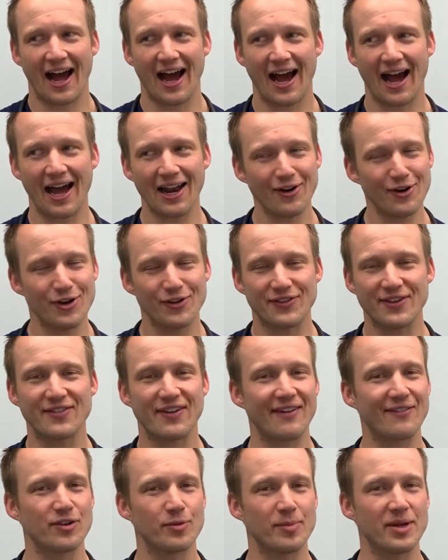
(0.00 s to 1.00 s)
I don't know if there's
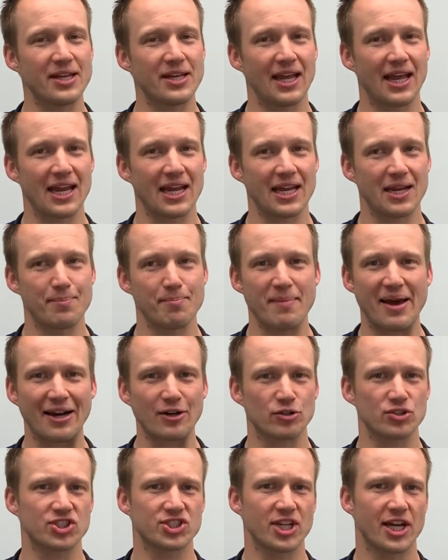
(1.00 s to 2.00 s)
ever been a
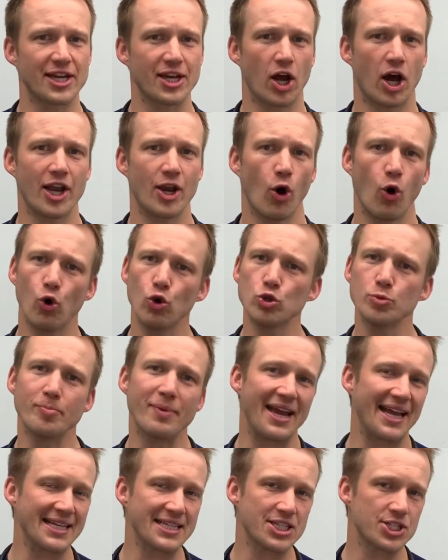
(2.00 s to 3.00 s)
medical study on old
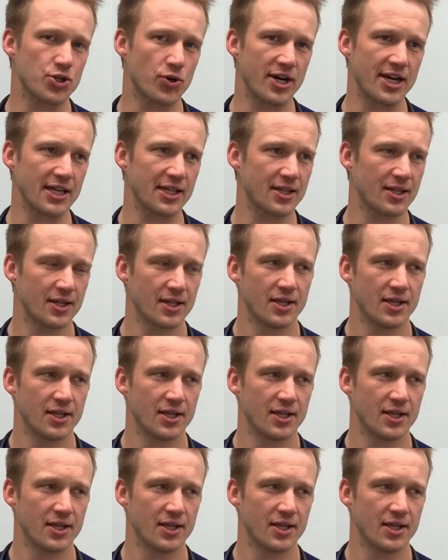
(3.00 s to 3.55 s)
man strength.